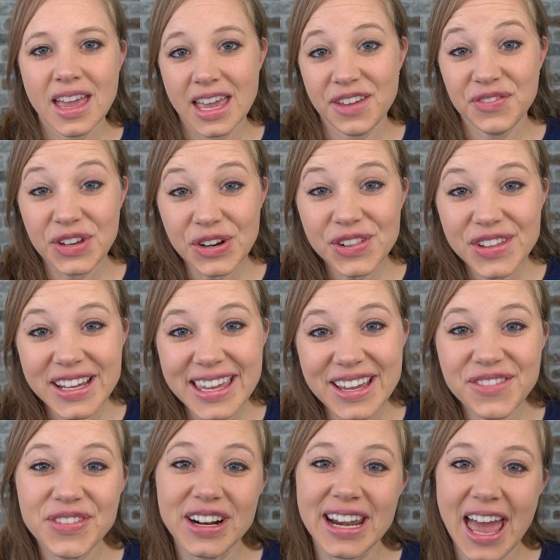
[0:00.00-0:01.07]
If you're
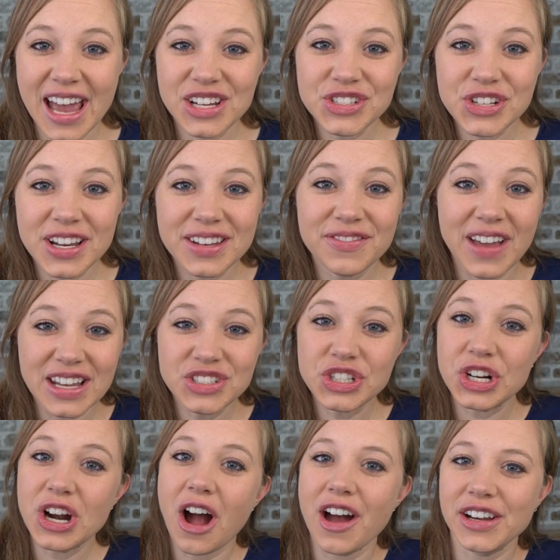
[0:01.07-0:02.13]
looking for an extra
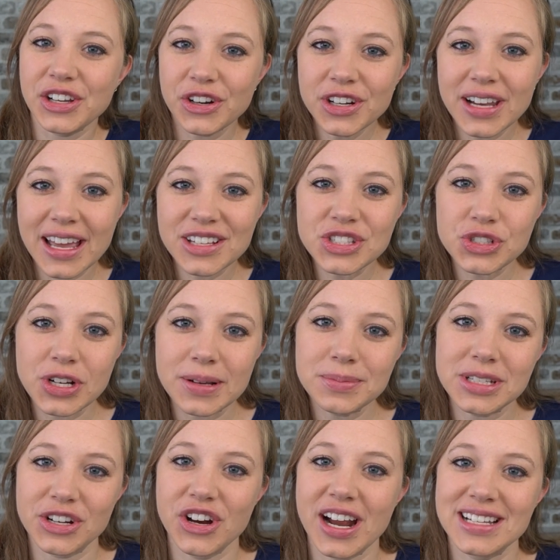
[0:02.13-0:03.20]
adventure on your next
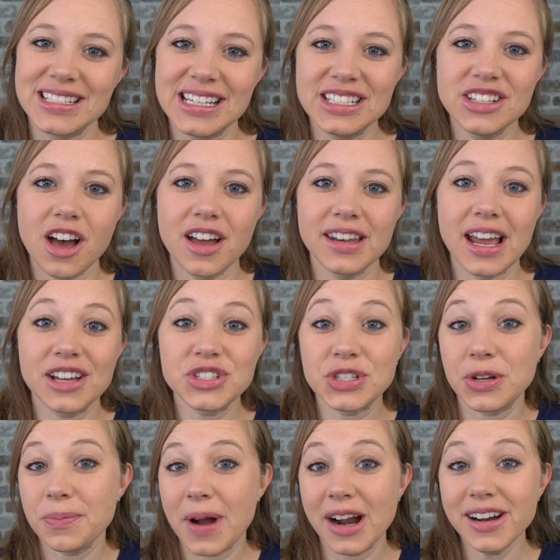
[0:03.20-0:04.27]
trip to Grand Teton
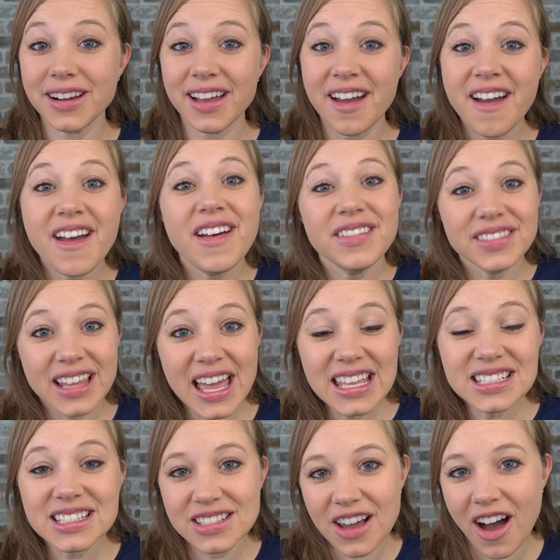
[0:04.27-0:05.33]
National Park,
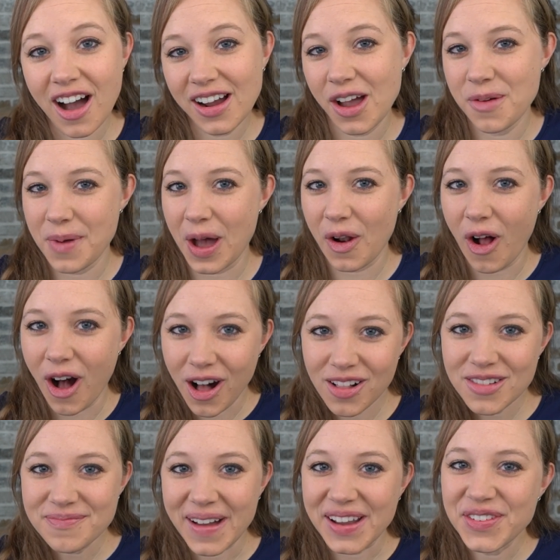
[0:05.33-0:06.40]
let's talk about
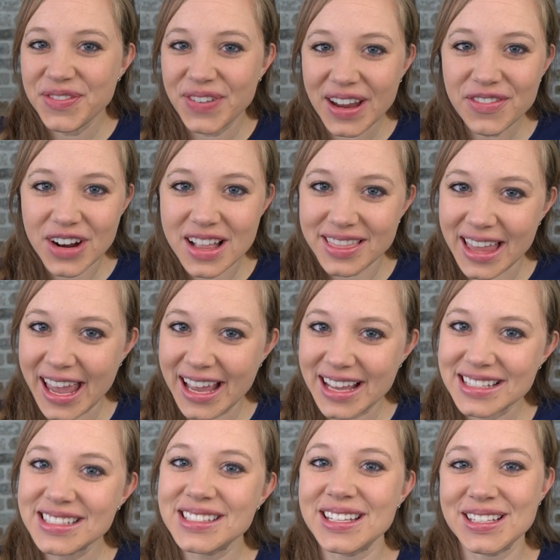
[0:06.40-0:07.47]
all of my favorite
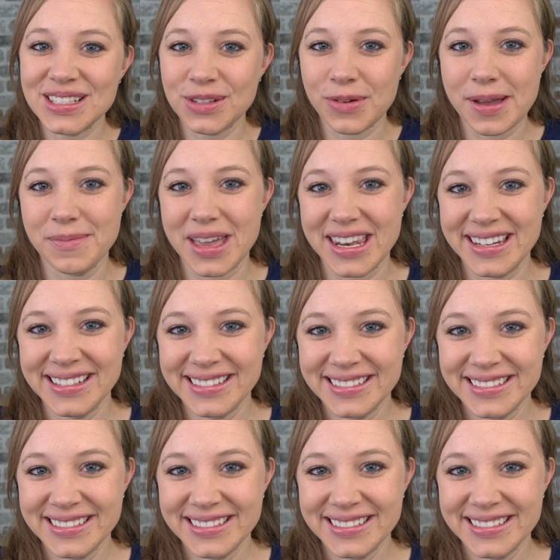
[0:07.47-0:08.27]
lakes to swim in.